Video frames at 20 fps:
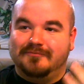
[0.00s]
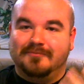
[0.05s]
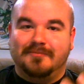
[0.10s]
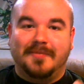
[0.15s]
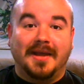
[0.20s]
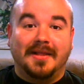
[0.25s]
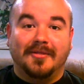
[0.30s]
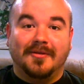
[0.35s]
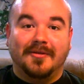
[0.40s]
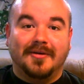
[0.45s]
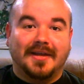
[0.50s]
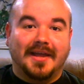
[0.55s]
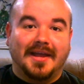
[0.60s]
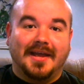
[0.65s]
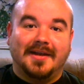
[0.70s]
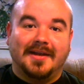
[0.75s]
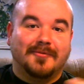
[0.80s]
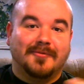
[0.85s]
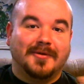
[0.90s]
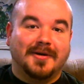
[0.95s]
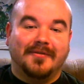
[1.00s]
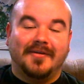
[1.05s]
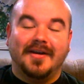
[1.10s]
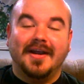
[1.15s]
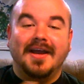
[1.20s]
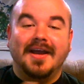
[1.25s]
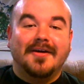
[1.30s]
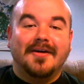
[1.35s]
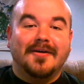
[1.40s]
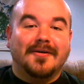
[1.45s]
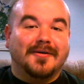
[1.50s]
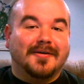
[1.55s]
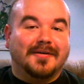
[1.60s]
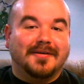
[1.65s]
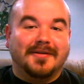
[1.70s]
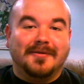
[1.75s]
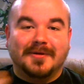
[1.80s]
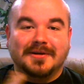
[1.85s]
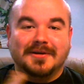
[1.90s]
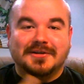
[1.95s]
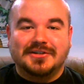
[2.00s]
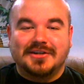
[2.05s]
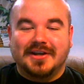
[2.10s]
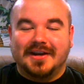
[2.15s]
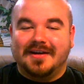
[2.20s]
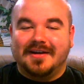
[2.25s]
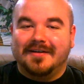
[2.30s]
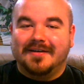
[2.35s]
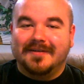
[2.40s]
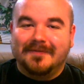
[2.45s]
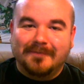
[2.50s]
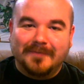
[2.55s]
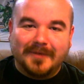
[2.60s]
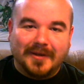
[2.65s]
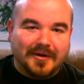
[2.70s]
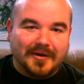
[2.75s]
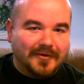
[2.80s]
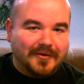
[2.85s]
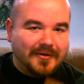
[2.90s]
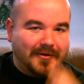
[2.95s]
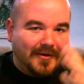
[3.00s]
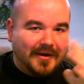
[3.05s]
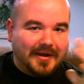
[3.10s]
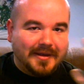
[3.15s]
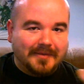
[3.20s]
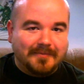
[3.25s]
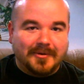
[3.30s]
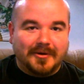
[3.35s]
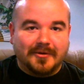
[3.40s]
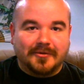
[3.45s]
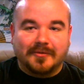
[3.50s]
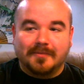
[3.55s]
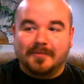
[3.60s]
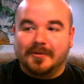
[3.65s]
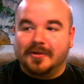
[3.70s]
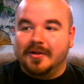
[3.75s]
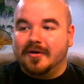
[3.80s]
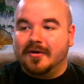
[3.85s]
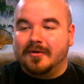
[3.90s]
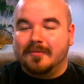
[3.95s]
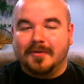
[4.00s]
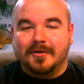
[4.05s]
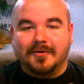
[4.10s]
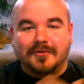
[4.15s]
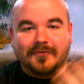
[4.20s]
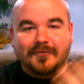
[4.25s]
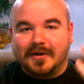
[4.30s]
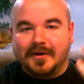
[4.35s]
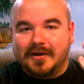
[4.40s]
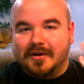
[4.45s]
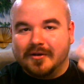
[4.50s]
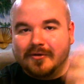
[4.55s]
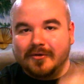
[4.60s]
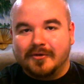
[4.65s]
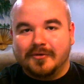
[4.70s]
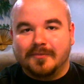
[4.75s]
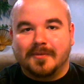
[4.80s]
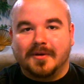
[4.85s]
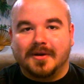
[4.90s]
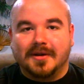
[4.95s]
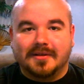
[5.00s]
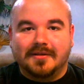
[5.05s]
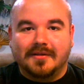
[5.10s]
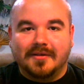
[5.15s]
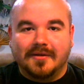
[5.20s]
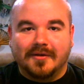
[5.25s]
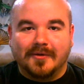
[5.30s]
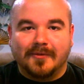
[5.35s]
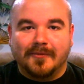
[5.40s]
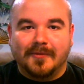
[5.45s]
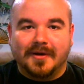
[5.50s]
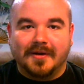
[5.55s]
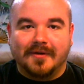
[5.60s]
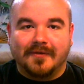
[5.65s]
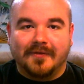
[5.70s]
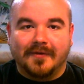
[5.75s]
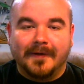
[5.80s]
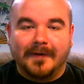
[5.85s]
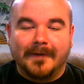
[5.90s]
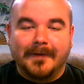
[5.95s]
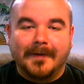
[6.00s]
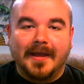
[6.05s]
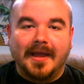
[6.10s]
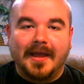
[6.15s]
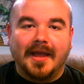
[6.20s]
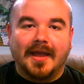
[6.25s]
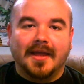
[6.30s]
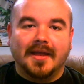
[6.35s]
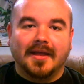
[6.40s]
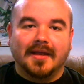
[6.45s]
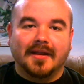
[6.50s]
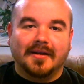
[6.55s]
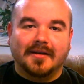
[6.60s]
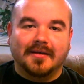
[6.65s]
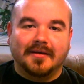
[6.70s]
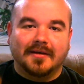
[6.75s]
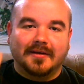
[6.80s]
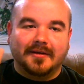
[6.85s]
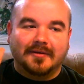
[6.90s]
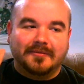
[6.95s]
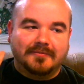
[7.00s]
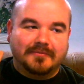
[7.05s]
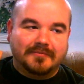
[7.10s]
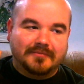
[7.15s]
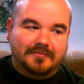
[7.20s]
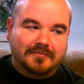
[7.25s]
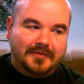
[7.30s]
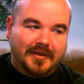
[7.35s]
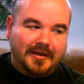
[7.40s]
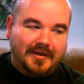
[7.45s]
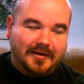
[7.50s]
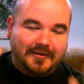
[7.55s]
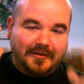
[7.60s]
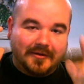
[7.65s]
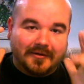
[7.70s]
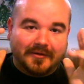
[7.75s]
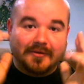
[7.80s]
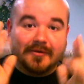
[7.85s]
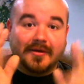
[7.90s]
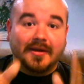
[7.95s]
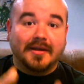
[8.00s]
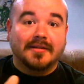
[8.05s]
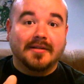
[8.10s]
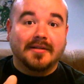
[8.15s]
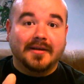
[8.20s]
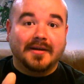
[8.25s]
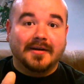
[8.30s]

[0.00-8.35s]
may look at or whatever, or you want to share, go ahead, post it below, post video response, whatever. And yeah, I'll talk to you guys